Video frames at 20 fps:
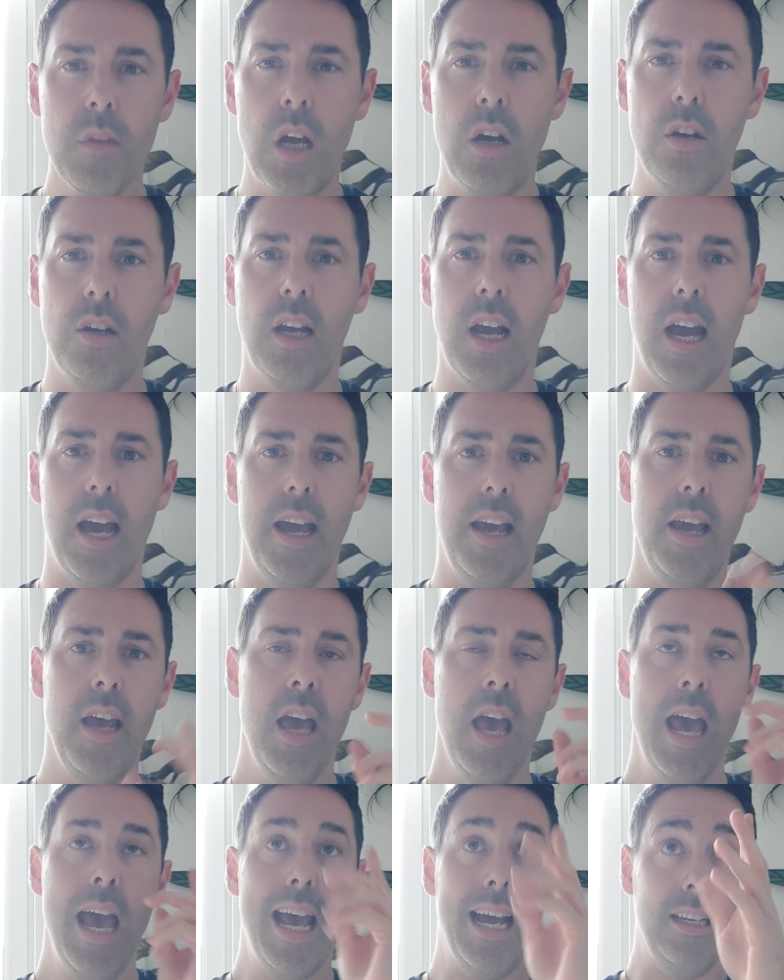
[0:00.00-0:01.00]
Okay,
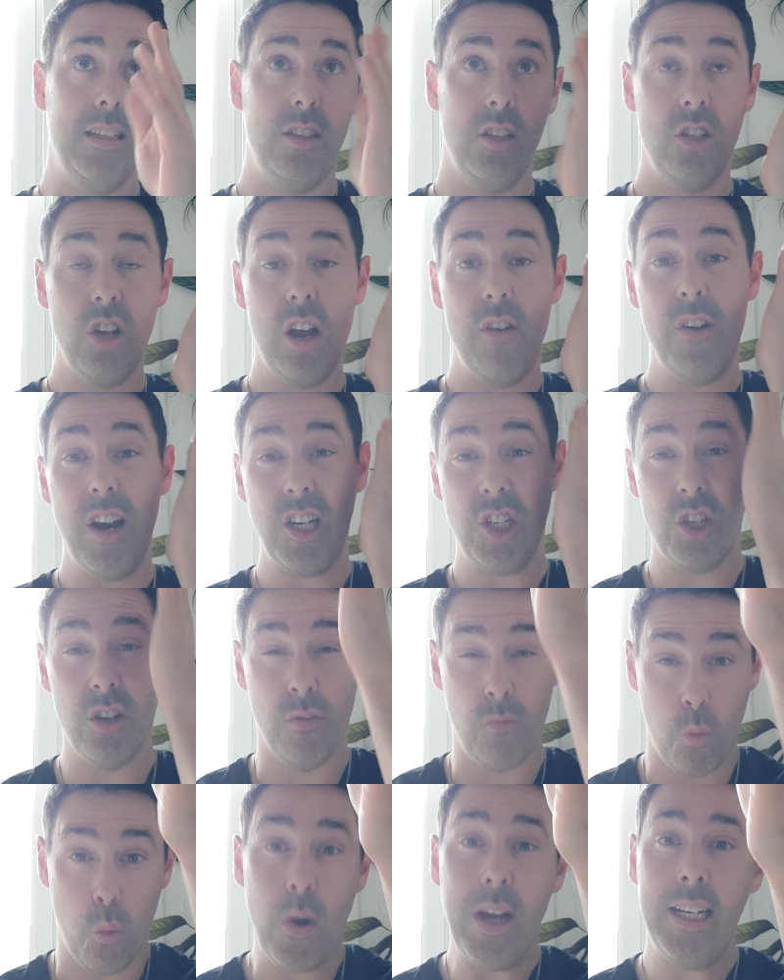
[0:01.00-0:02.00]
it's the direction
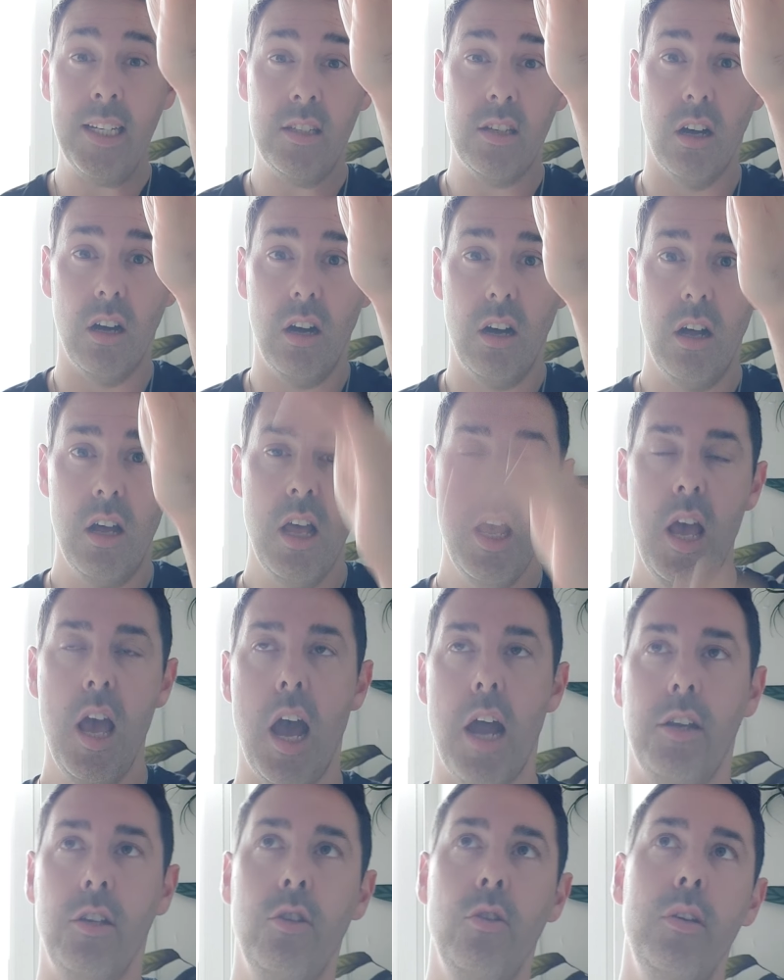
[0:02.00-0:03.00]
of winter.
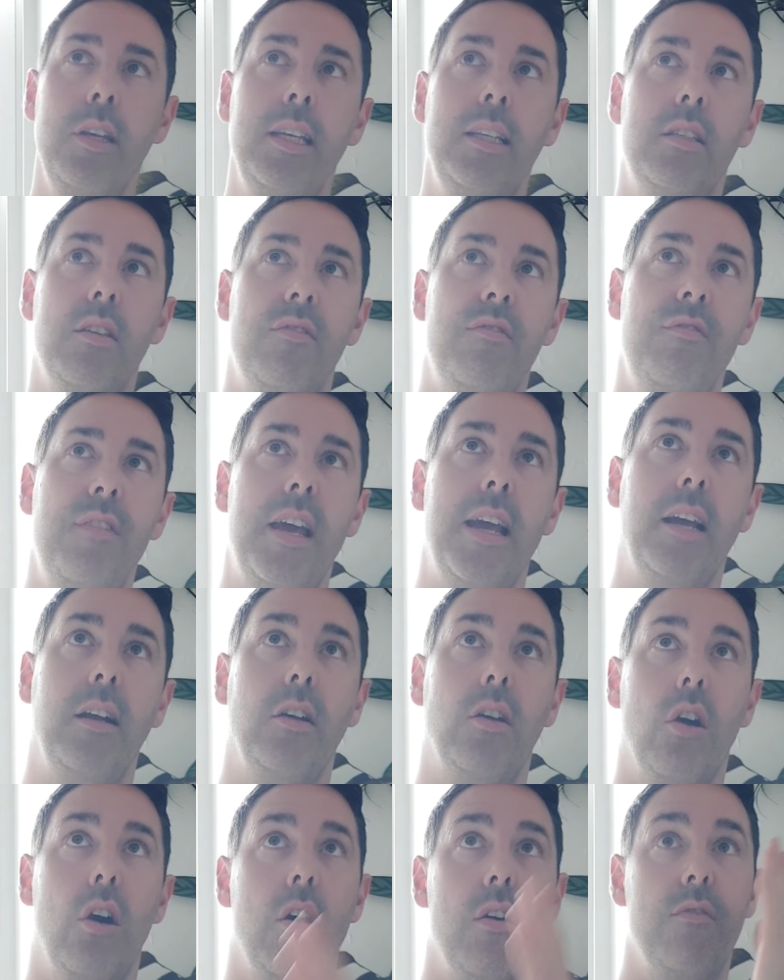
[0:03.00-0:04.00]
And you need to
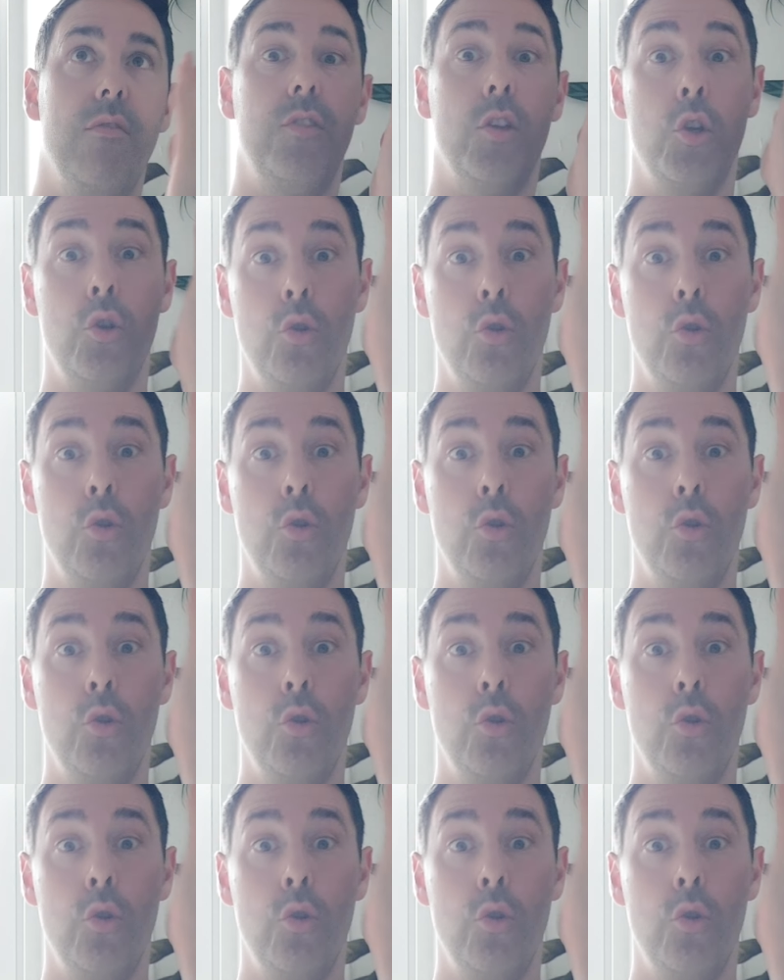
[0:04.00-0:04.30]
think of the